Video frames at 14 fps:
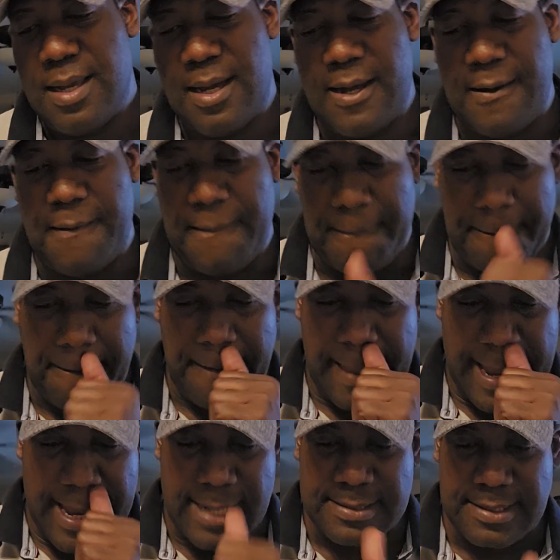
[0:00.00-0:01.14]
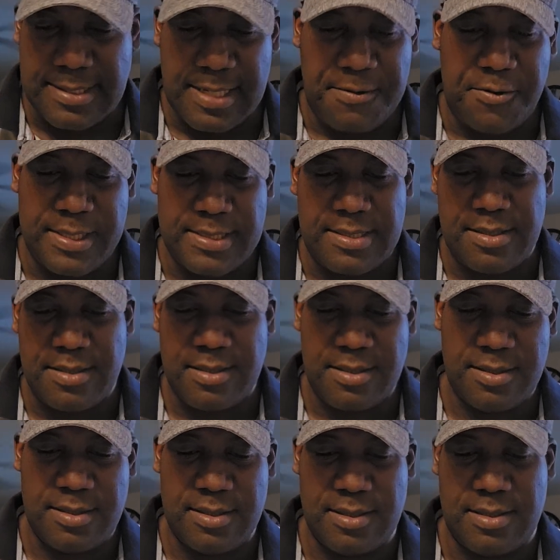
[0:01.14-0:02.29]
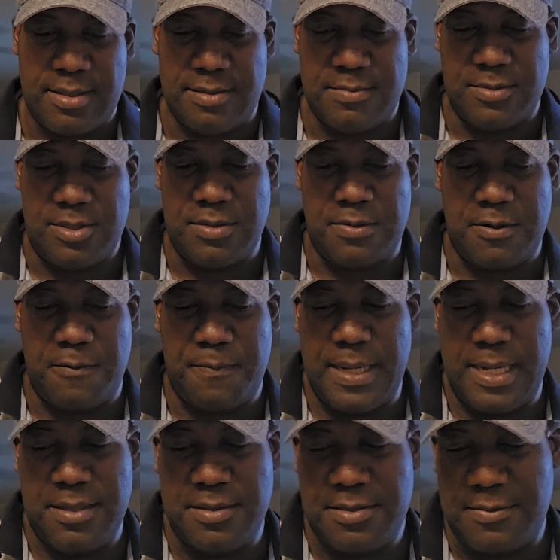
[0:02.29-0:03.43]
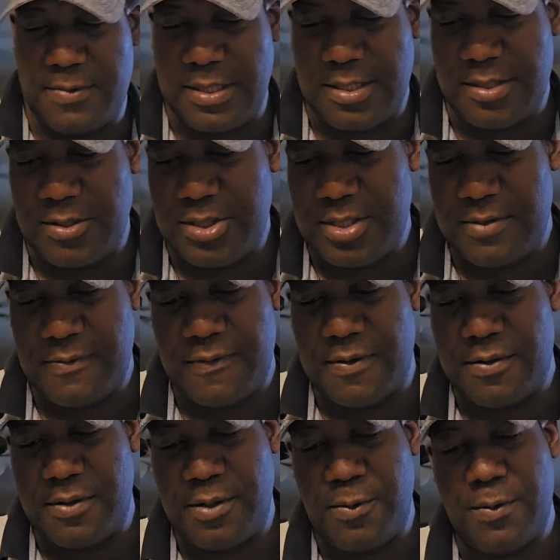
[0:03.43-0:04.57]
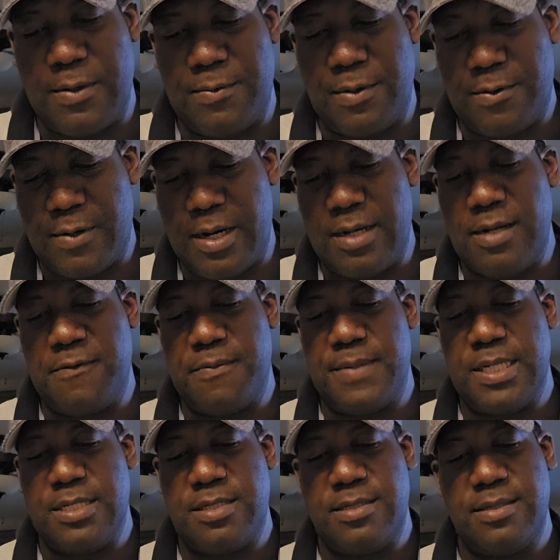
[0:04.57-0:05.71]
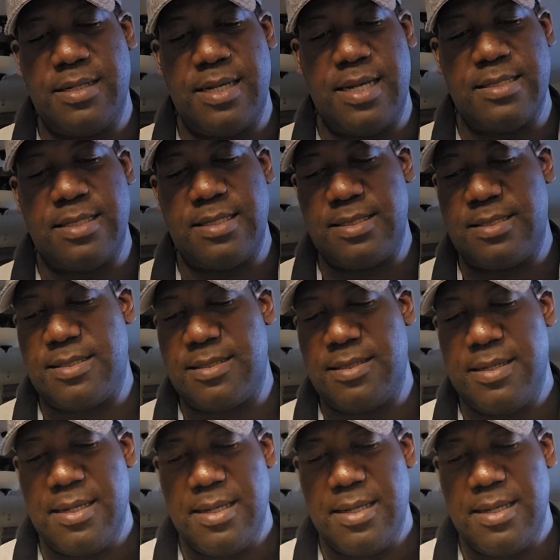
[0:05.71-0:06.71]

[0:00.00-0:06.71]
I asked the same question to Copilot when searching for the required information, as it's